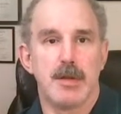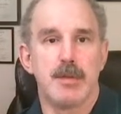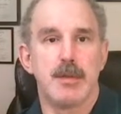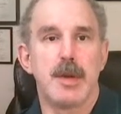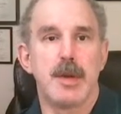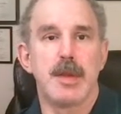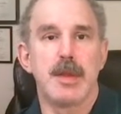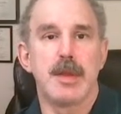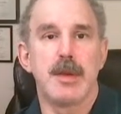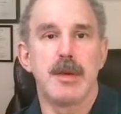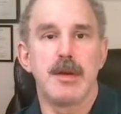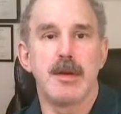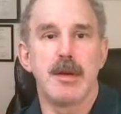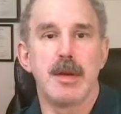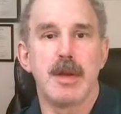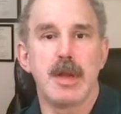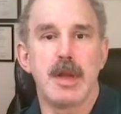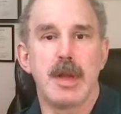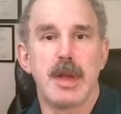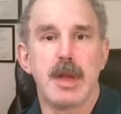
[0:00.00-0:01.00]
with the
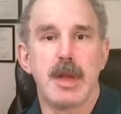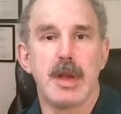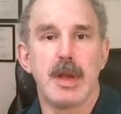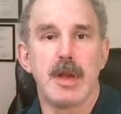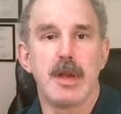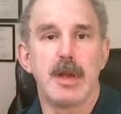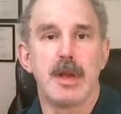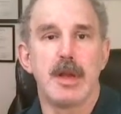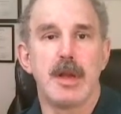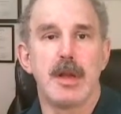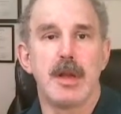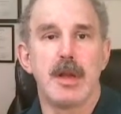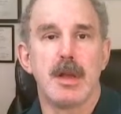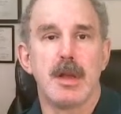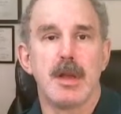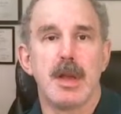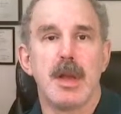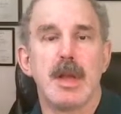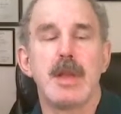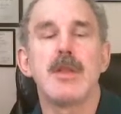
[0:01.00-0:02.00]
hurricane
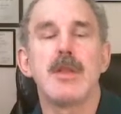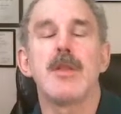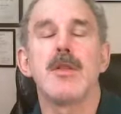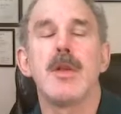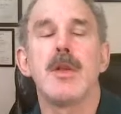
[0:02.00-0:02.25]
and